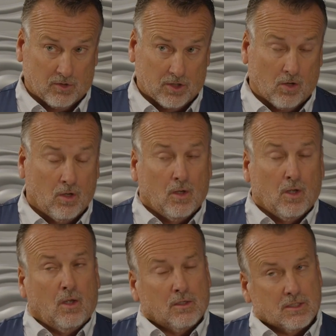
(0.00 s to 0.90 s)
So
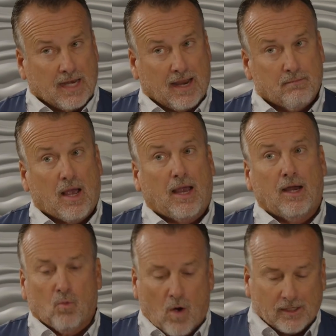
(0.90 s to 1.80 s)
stand by,
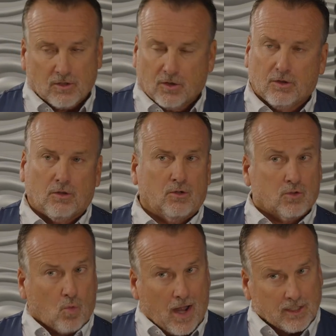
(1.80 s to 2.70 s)
watch the news,
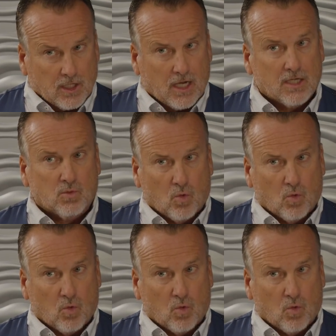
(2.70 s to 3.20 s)
watch us.